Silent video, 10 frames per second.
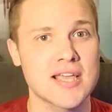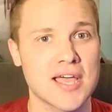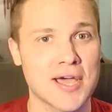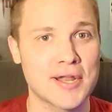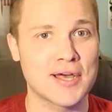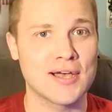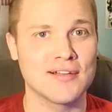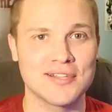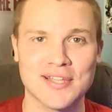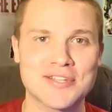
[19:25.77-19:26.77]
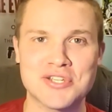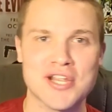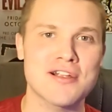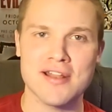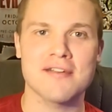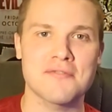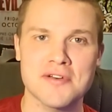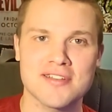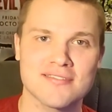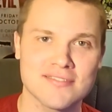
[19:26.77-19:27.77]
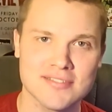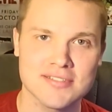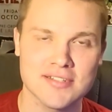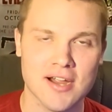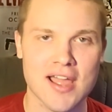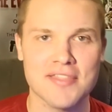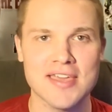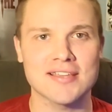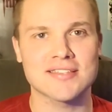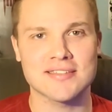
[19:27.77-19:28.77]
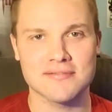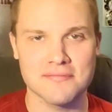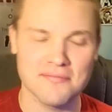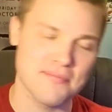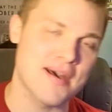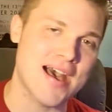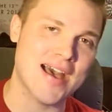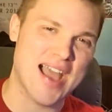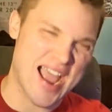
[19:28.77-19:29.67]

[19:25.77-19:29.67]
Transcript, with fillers: and uh, let's share and have fun. All right, thanks. Bye.